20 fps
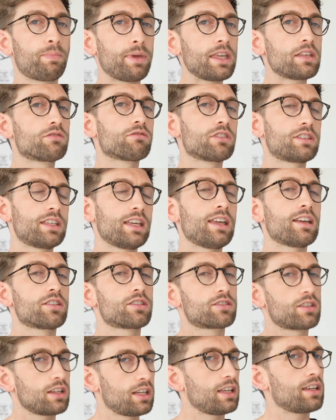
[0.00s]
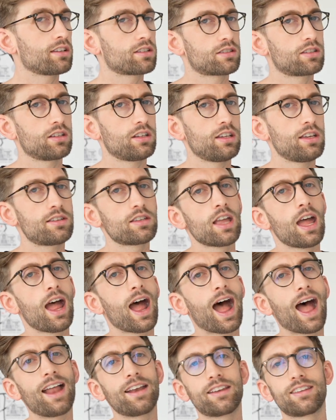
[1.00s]
Peter Attia studying studies,
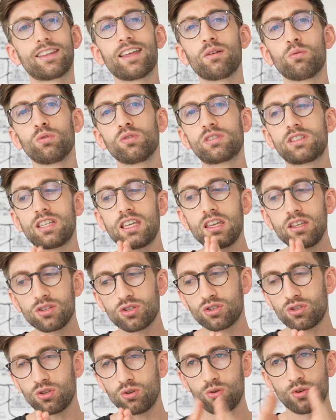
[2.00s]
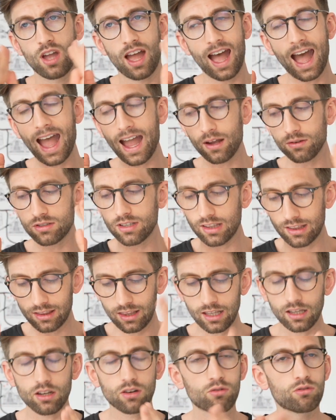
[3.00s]
and they will teach you how to
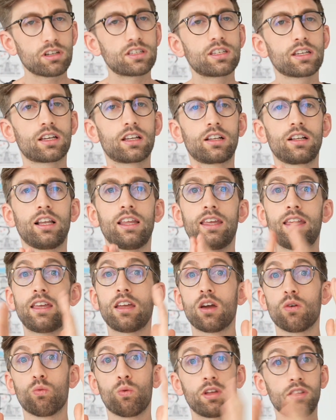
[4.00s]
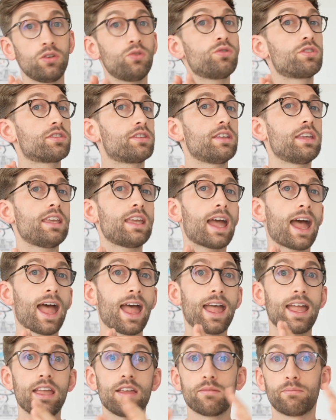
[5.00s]
think critically when you see
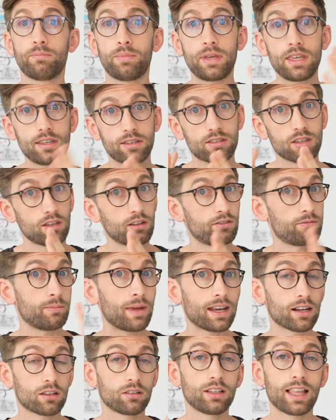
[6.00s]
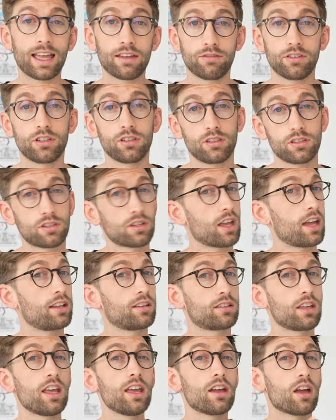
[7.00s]
a piece of medical evidence.
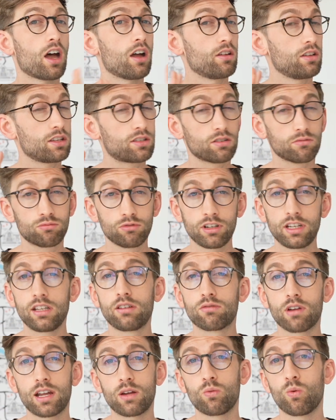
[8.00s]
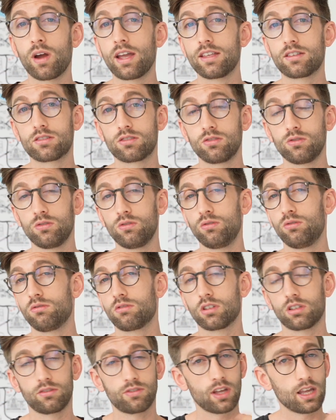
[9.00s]
And it's a really great way to
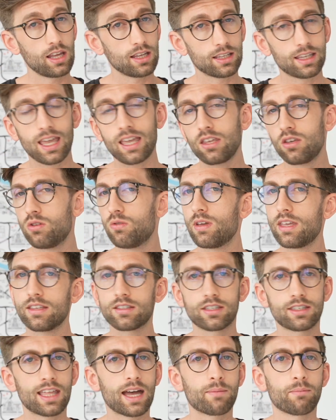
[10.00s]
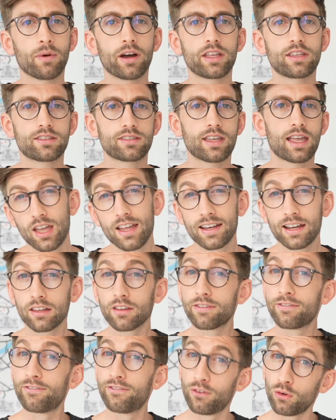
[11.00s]
kind of get you into that mindset. Now, the
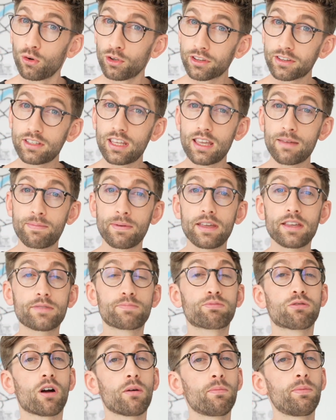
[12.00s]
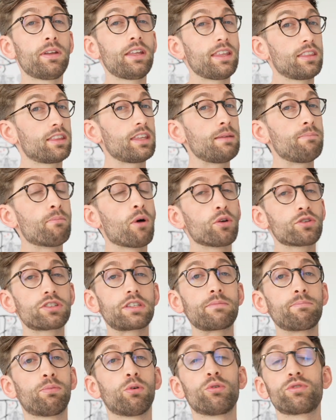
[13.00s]
fourth tip is probably the most
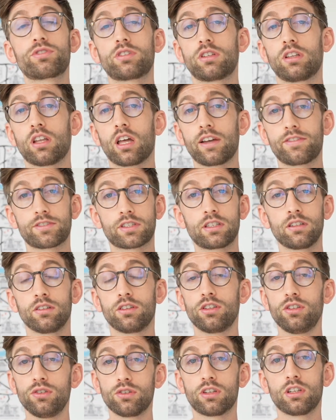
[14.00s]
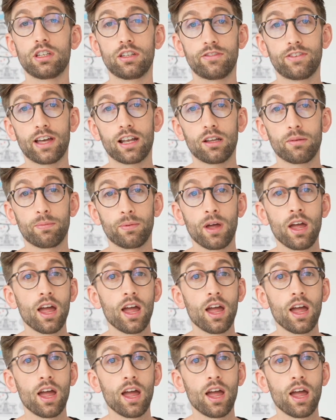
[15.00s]
important life skill that you can develop,